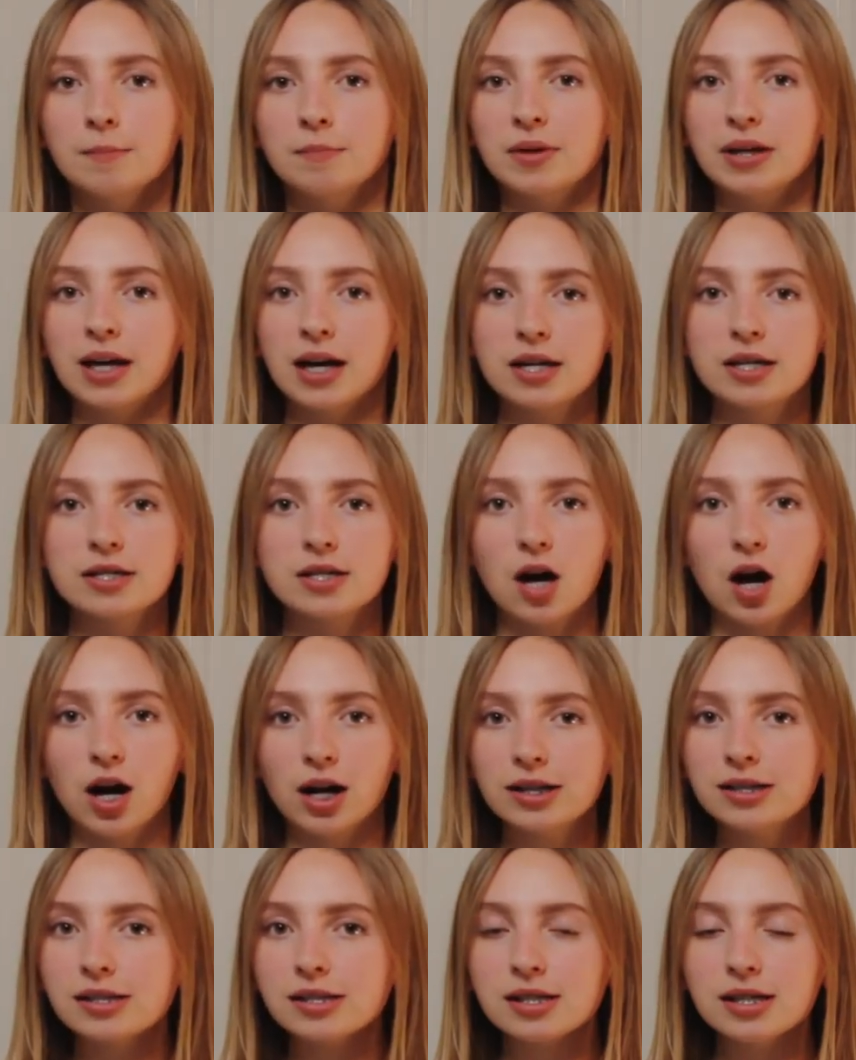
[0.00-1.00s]
Because
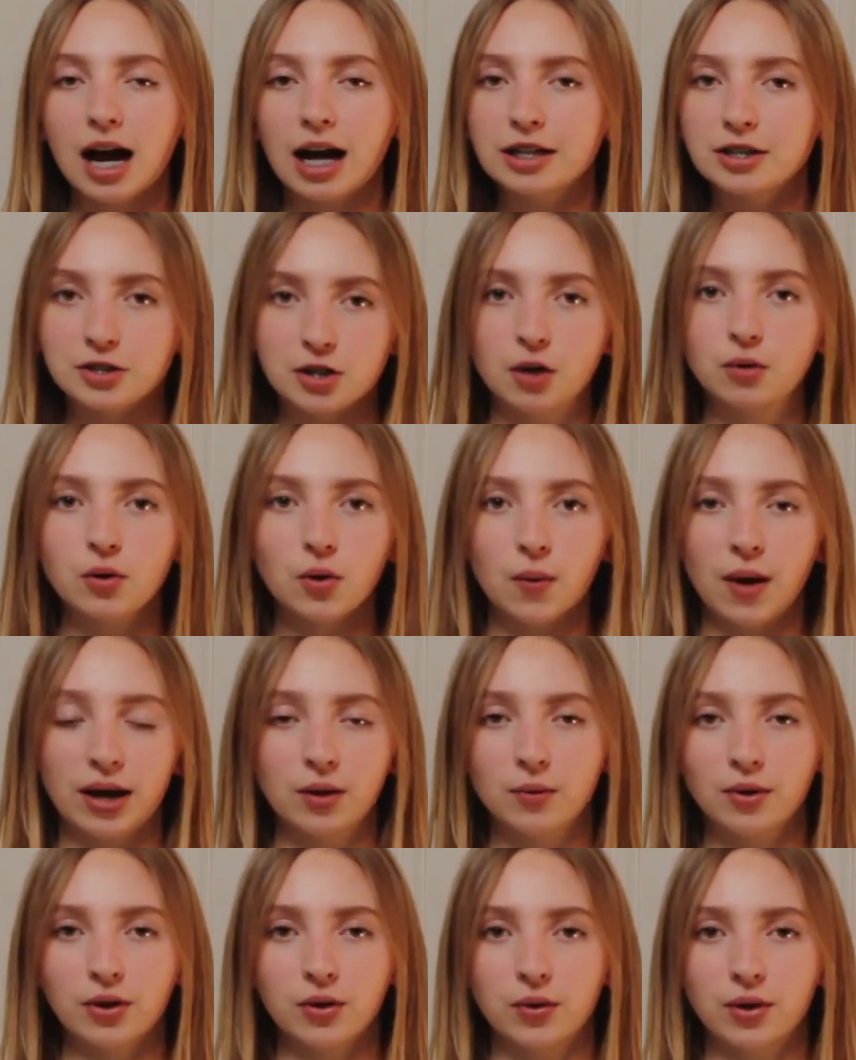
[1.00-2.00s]
honestly, I don't know
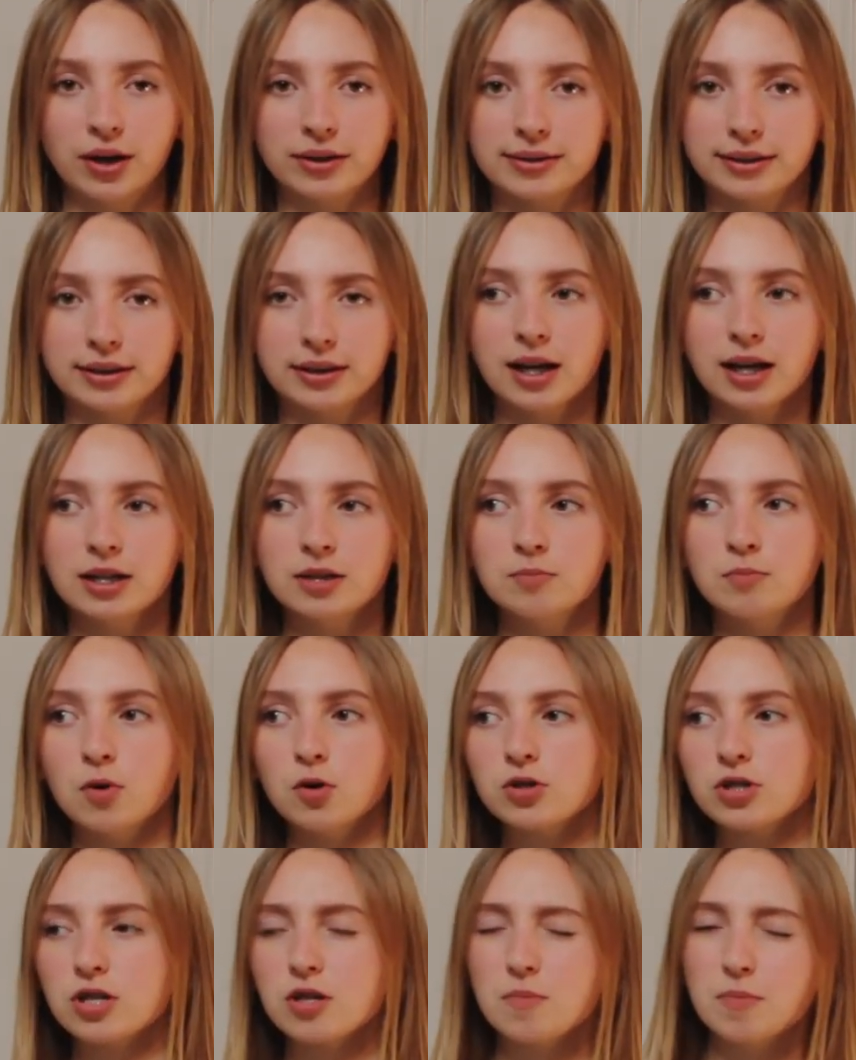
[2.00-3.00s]
anyone who got declined.
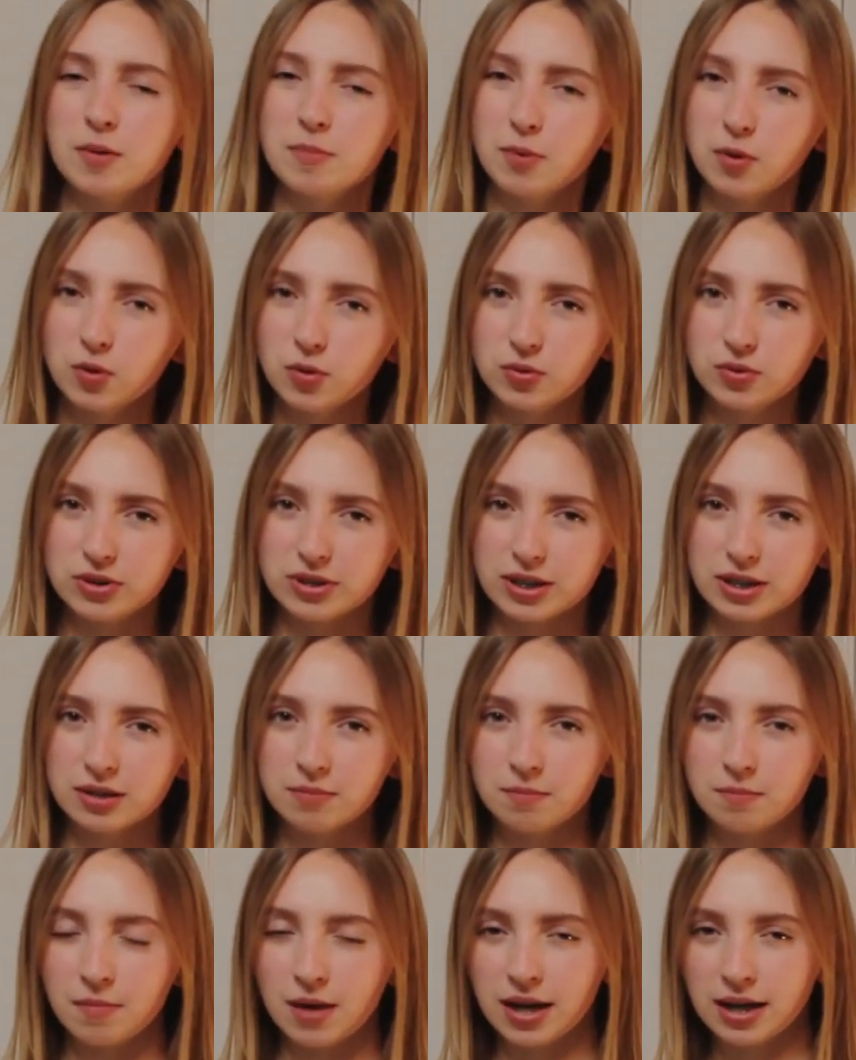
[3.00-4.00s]
Most of the people who
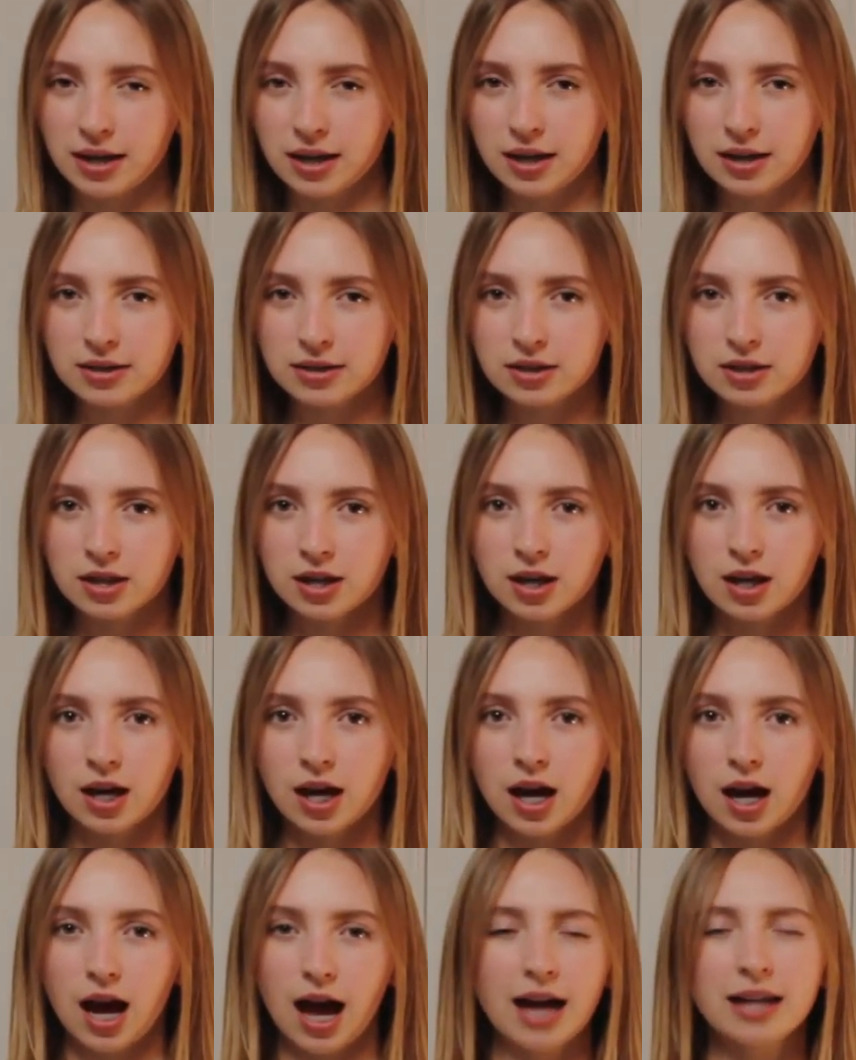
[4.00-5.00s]
didn't make it
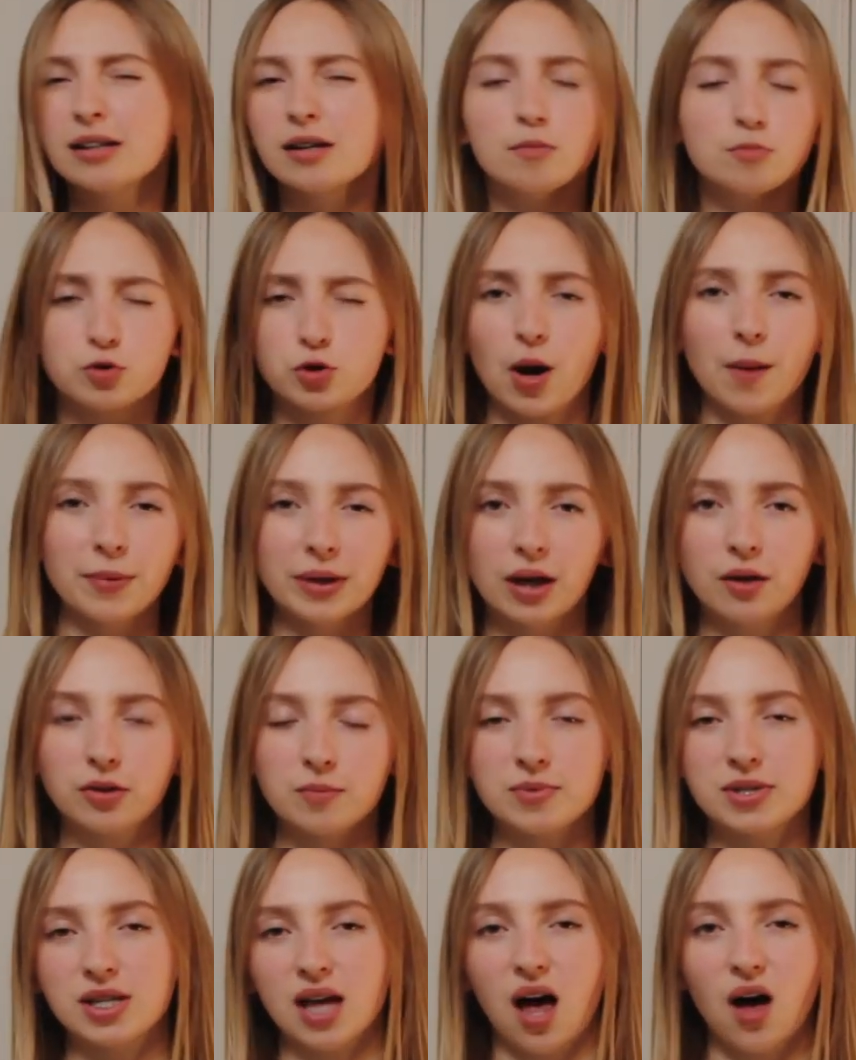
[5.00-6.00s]
ended up dropping out
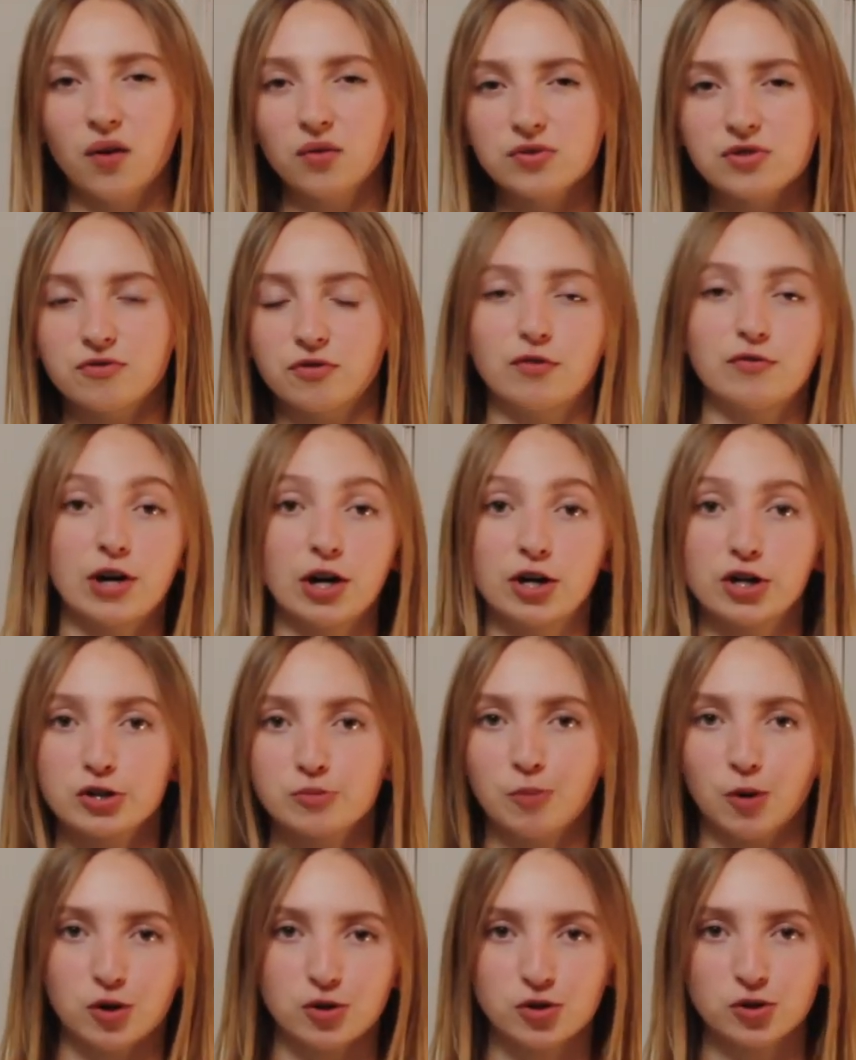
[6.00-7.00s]
themselves for
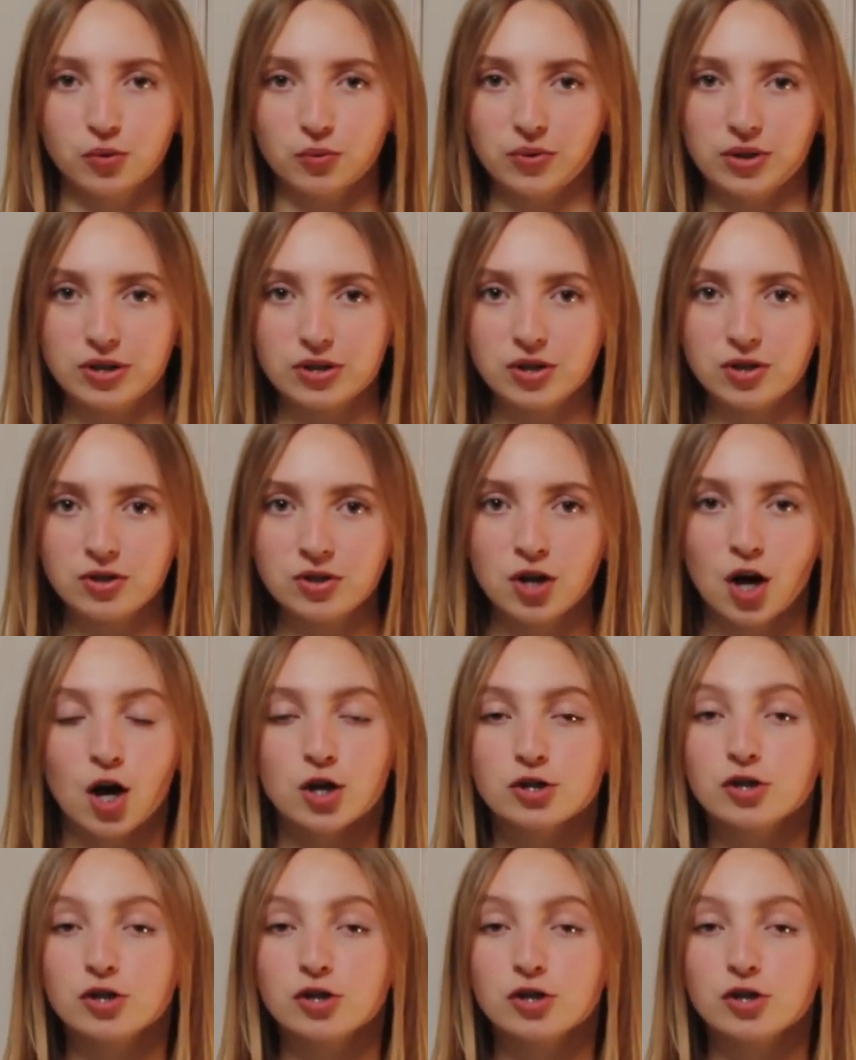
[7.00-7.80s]
various personal reasons.